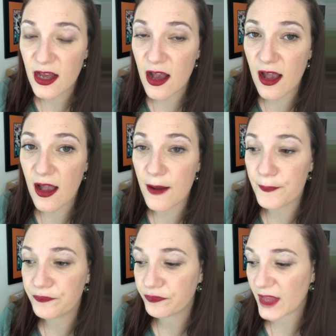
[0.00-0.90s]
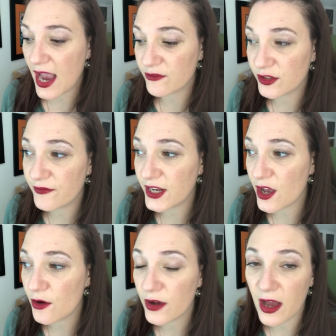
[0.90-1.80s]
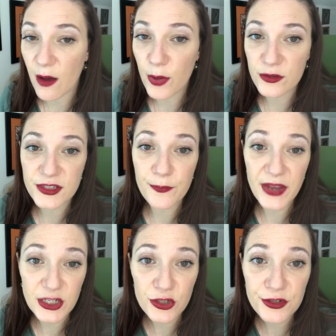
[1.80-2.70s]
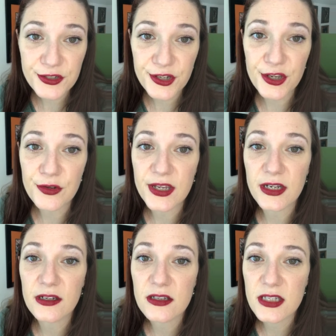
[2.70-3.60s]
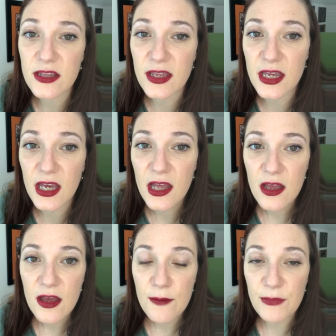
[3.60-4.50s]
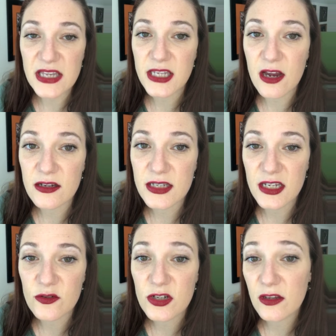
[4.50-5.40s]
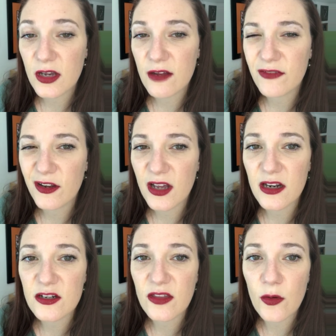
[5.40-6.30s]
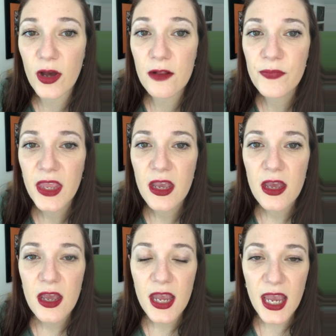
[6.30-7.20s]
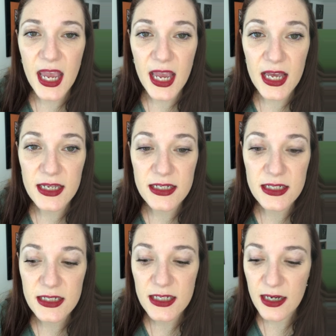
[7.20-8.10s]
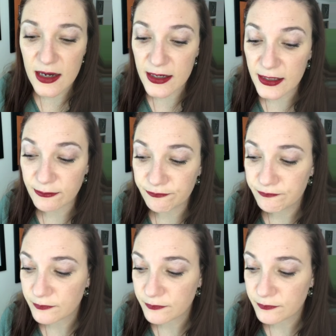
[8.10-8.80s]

After the video, I'll post some pictures so you can see the mascaras next to each other. I gotta figure out how to do that well. And I'm